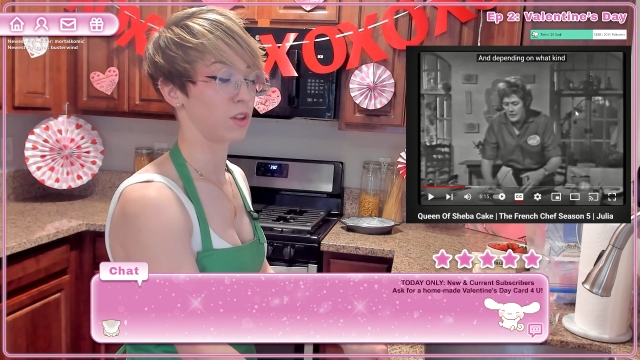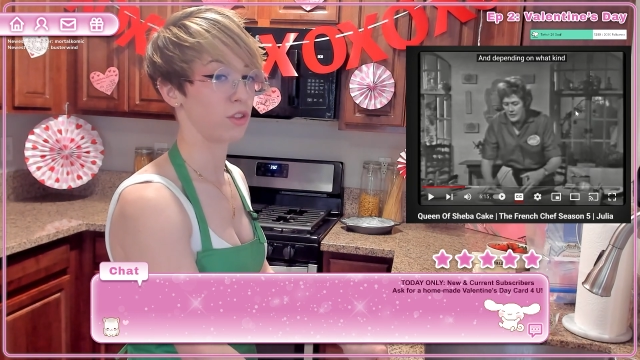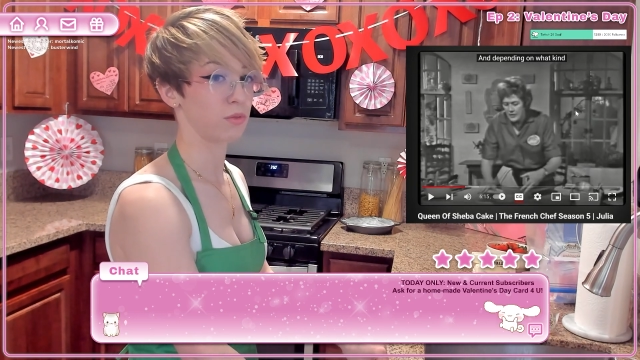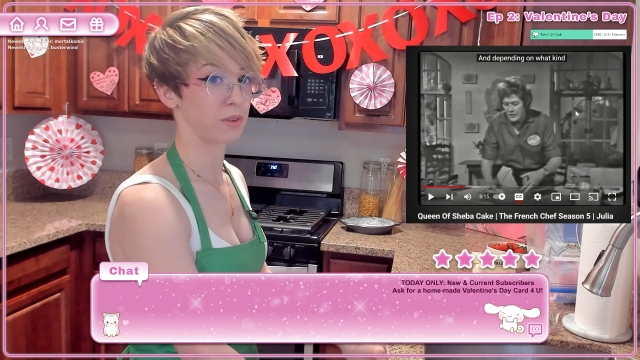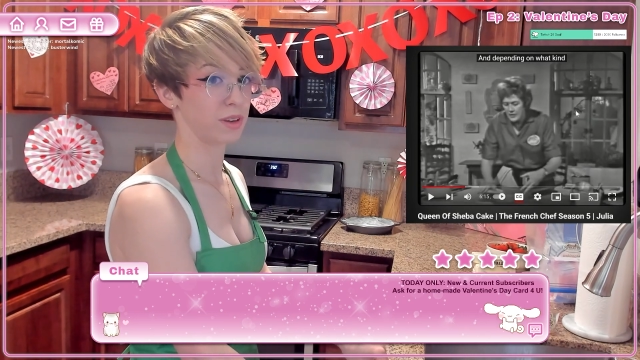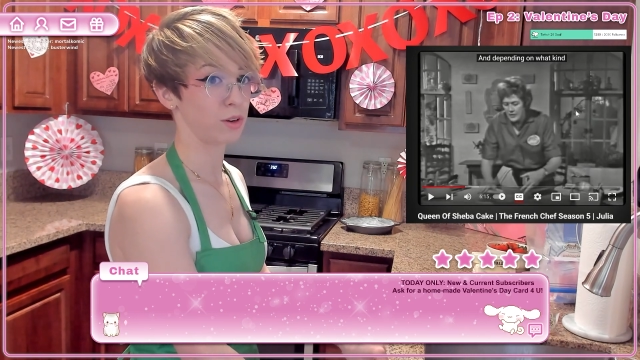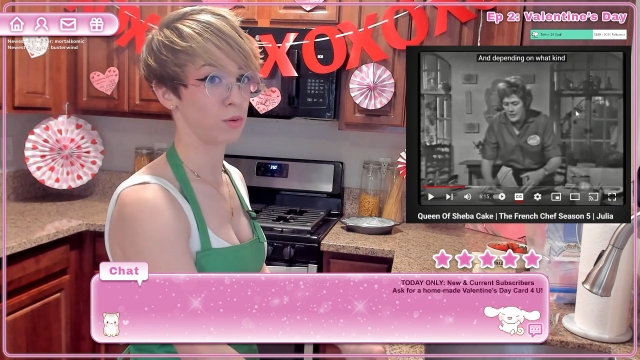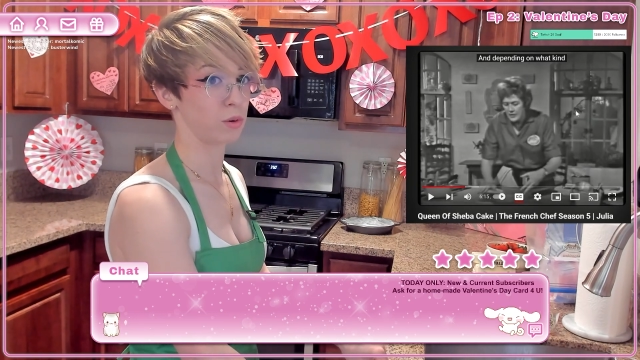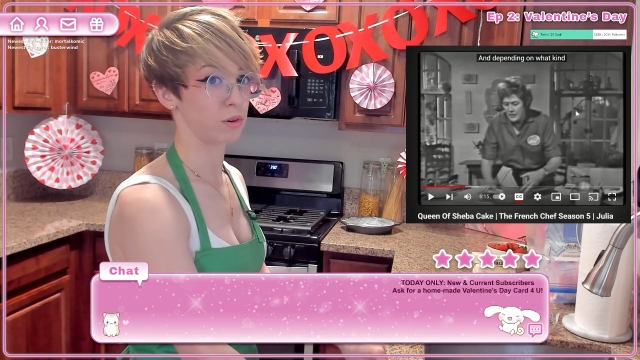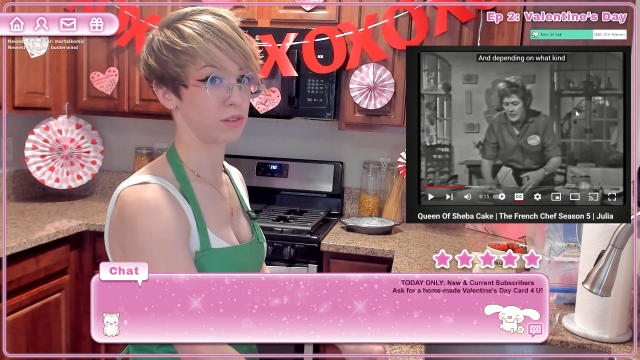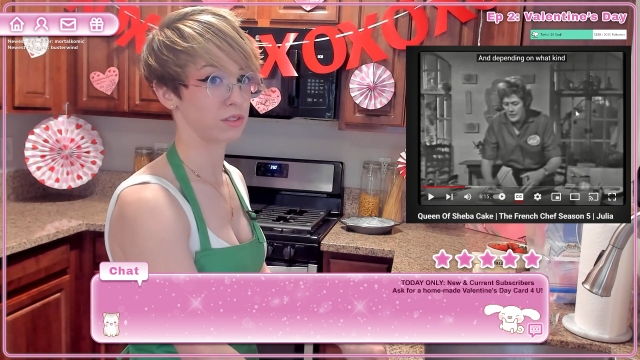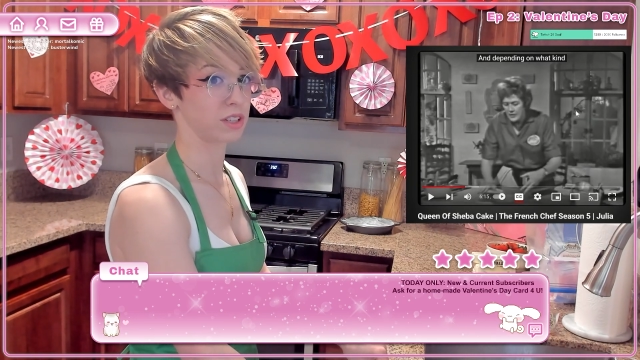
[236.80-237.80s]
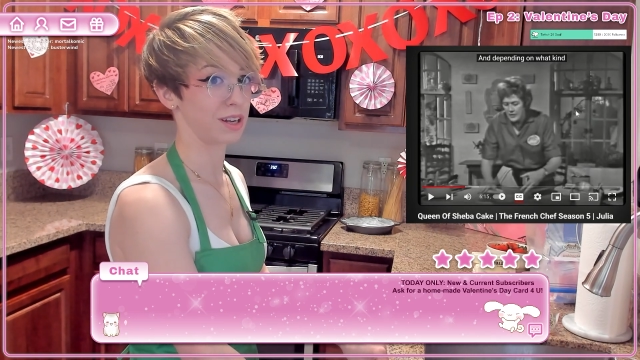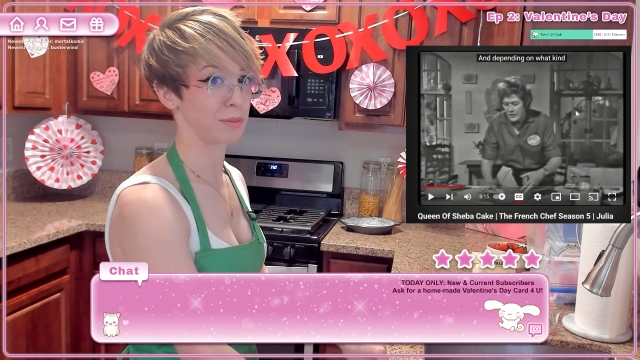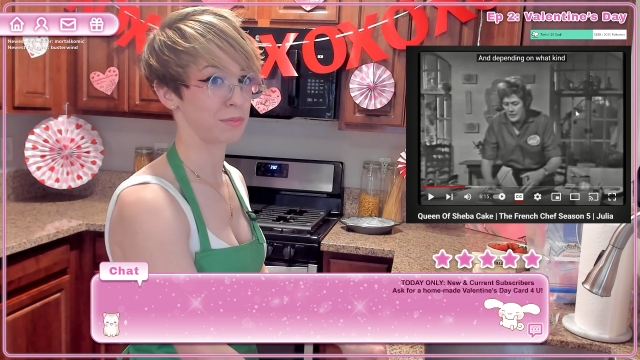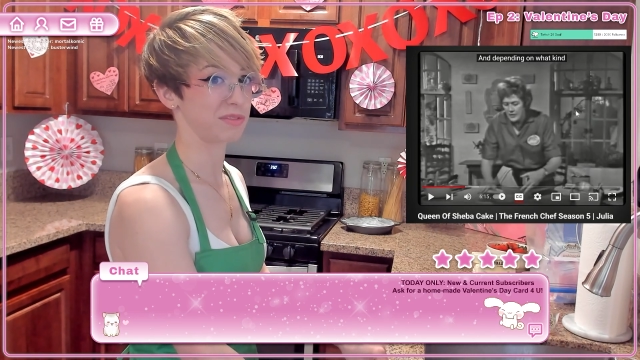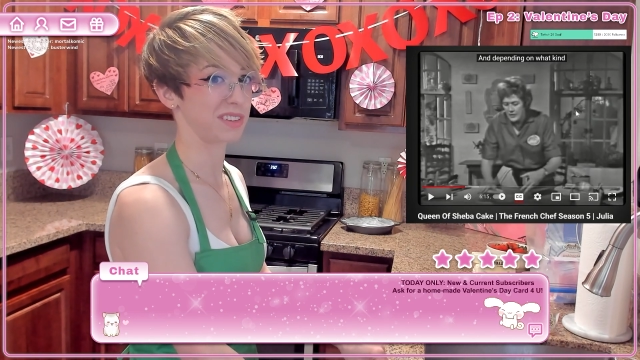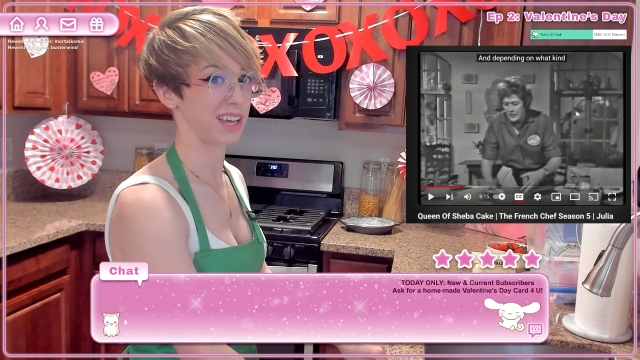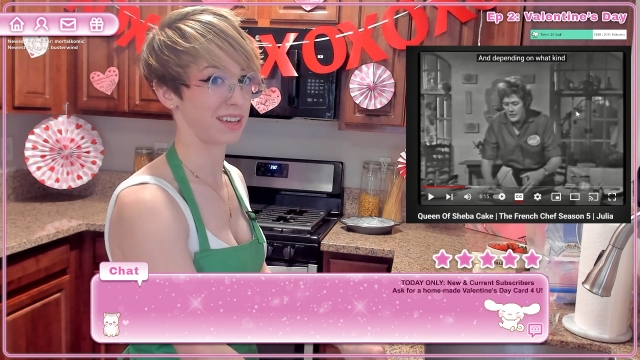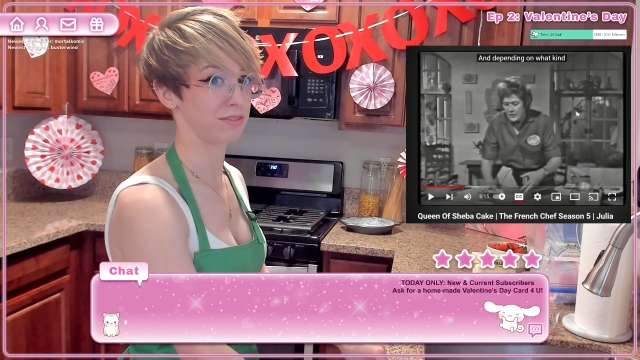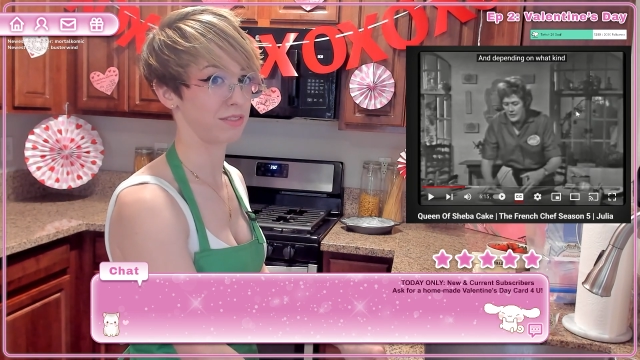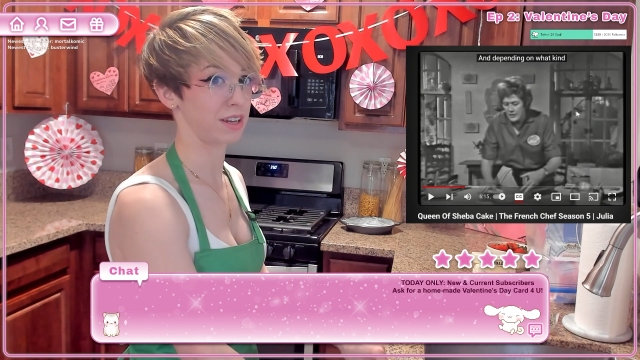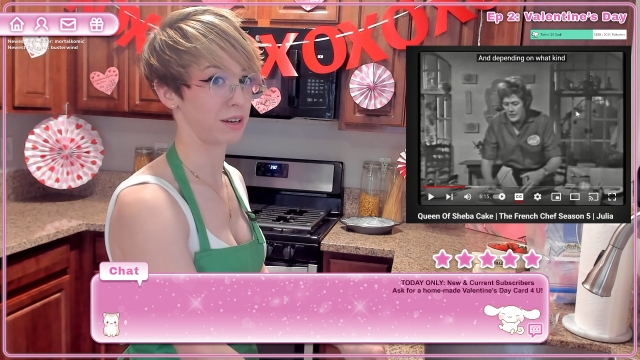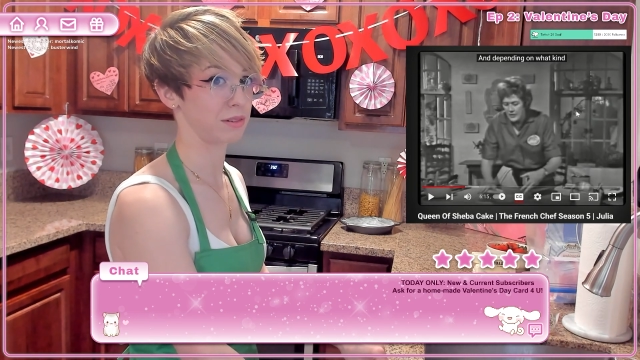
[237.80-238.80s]
3/4 cup of cake
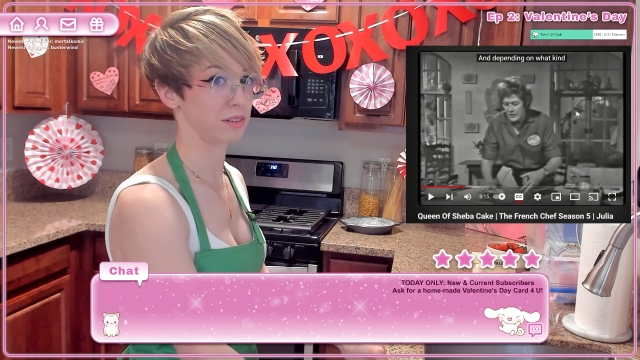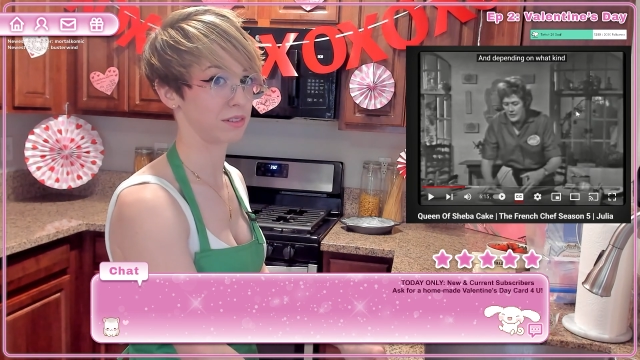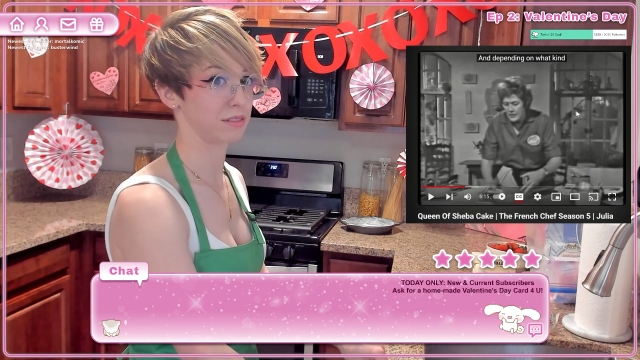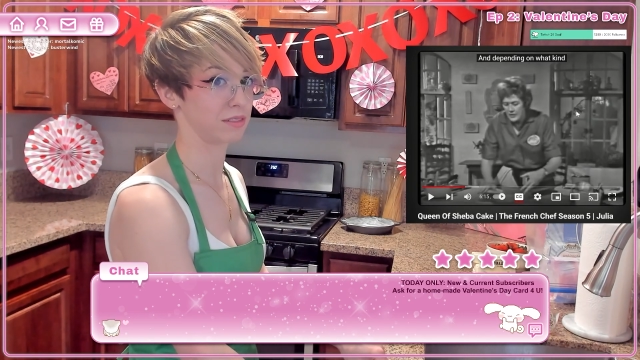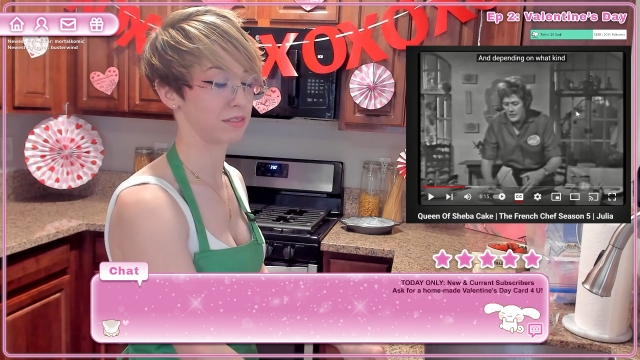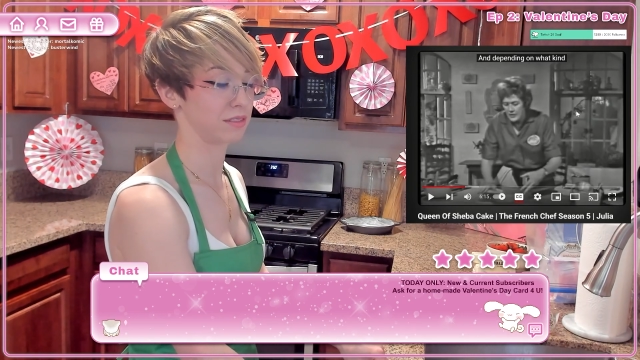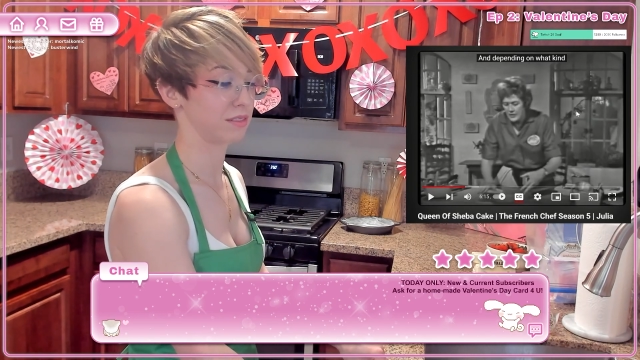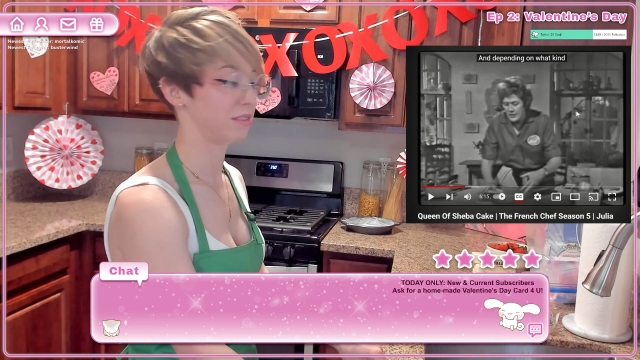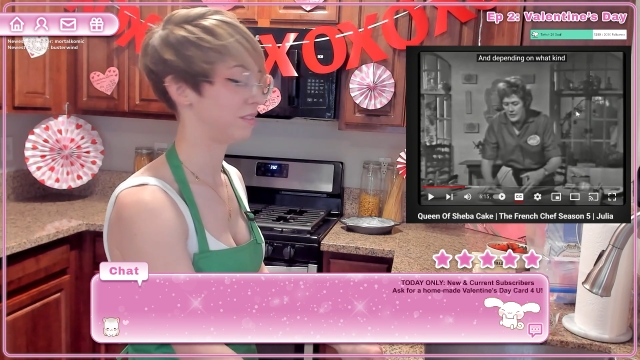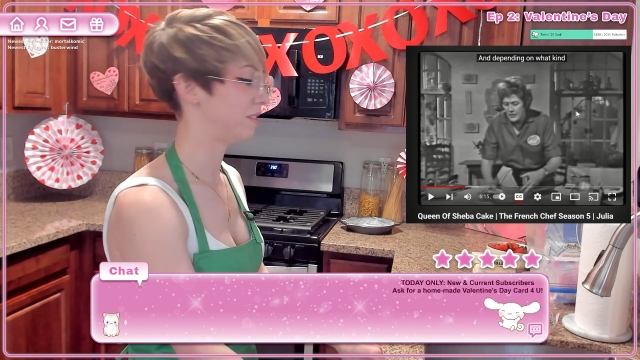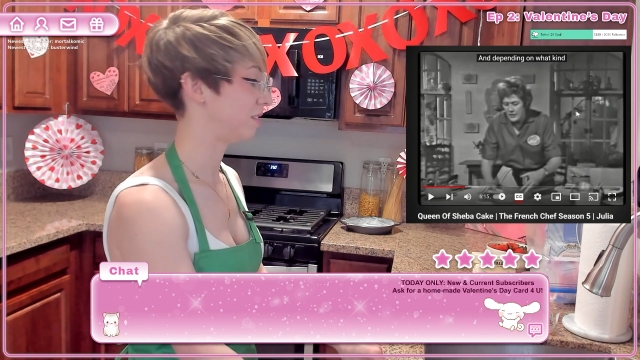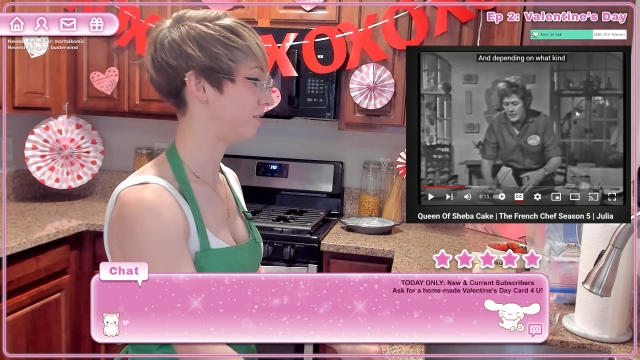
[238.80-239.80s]
flour? I